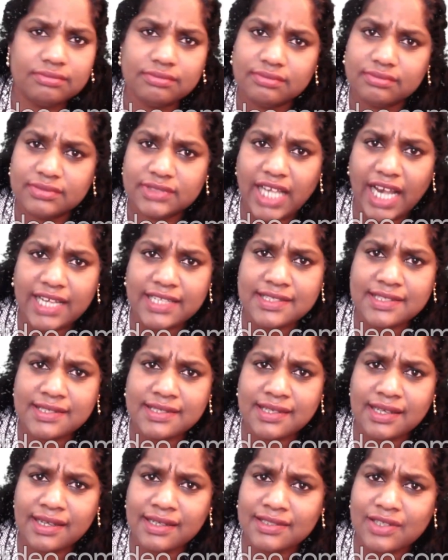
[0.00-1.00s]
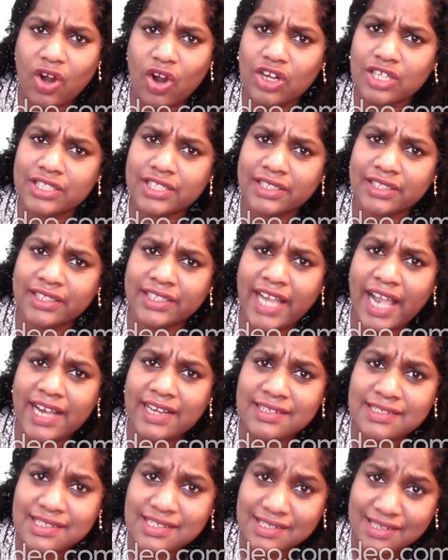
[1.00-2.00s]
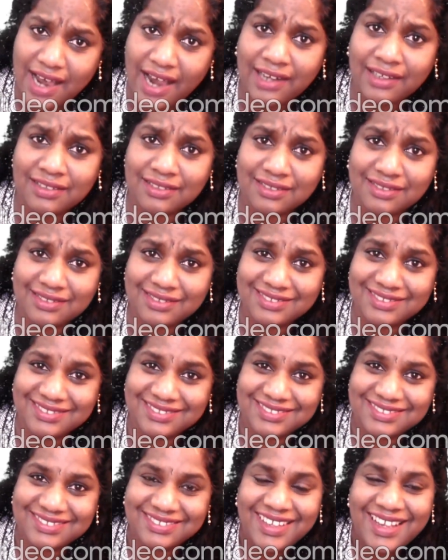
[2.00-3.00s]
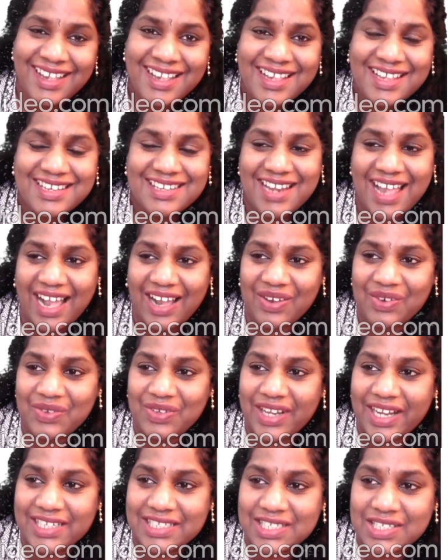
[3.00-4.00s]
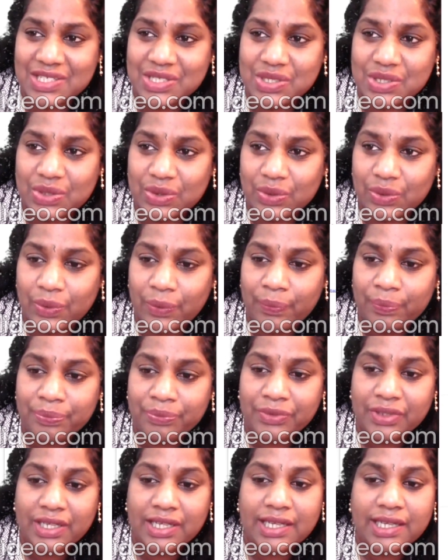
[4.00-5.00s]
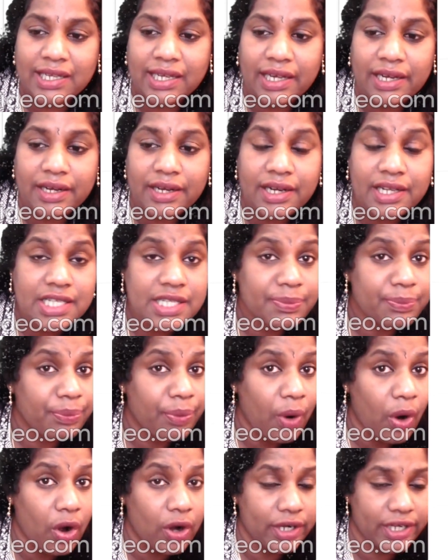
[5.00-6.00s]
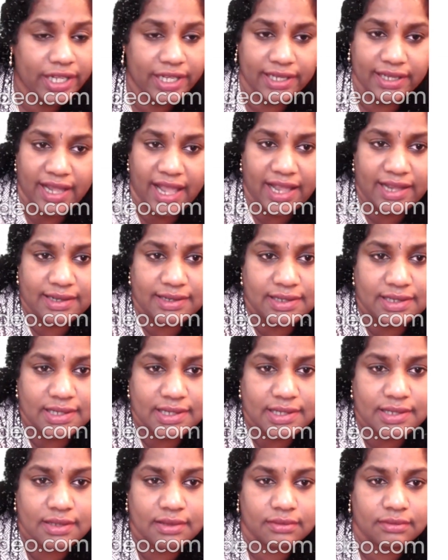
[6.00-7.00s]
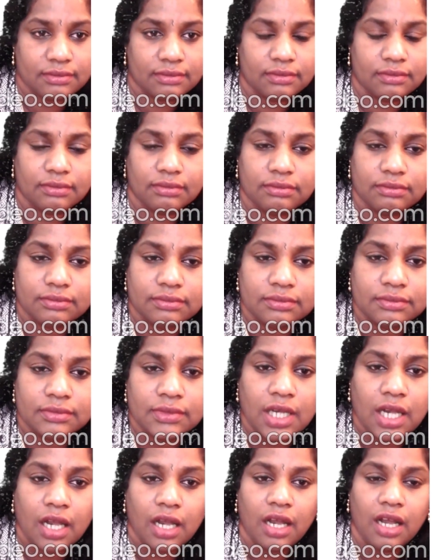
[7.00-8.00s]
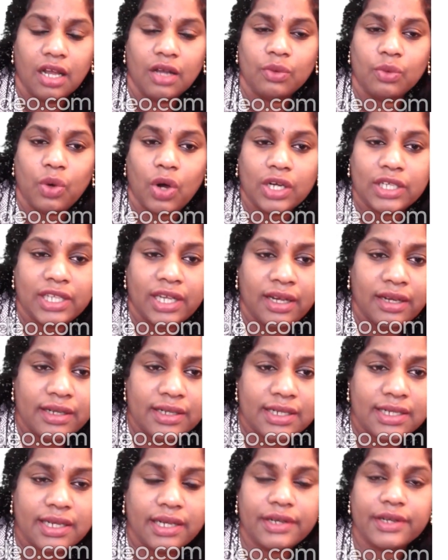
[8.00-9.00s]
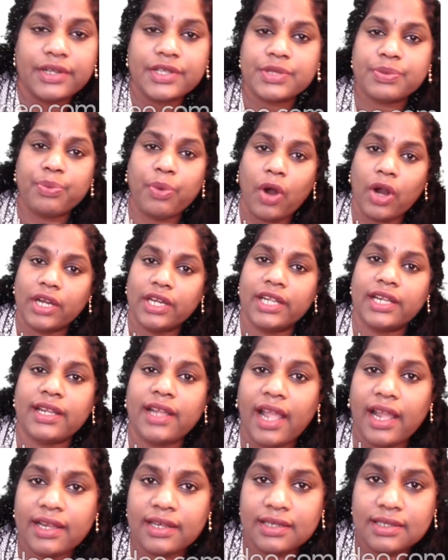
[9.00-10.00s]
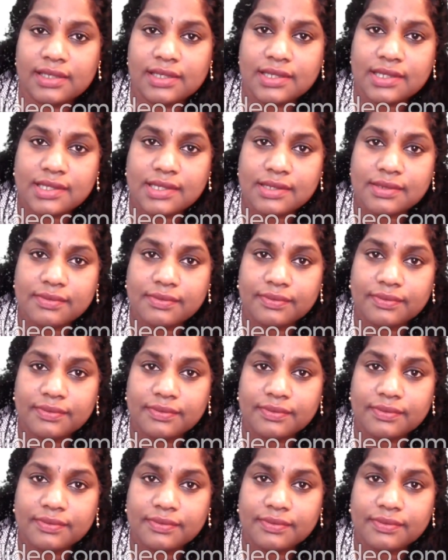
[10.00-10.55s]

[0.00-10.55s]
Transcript: That's it. Alternate angles done. Now let us do corresponding angles. What are corresponding angles?